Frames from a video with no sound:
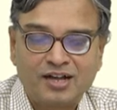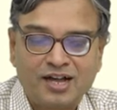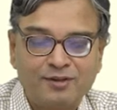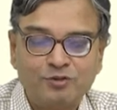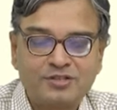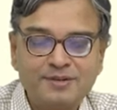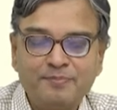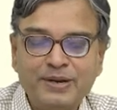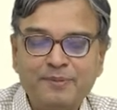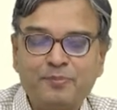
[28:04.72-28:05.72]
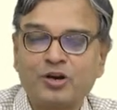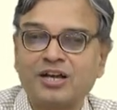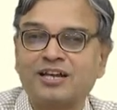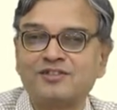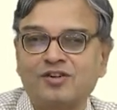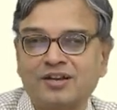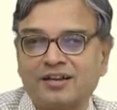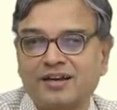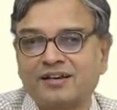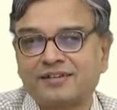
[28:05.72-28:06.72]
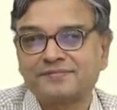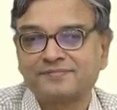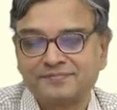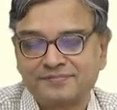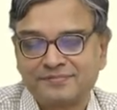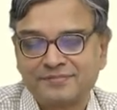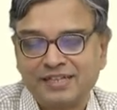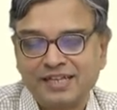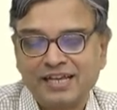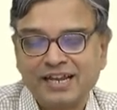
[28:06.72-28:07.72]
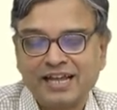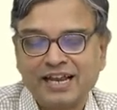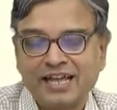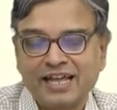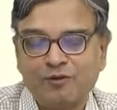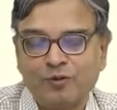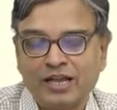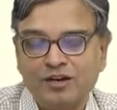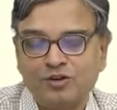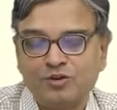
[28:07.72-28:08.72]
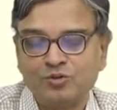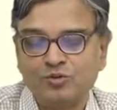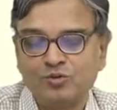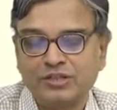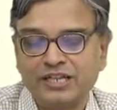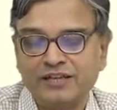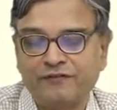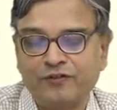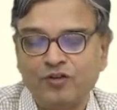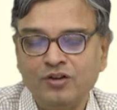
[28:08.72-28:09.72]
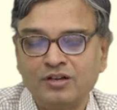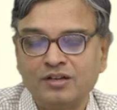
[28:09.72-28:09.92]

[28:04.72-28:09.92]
I would simply put a horizontal cut. Here again I have one, two, three, four,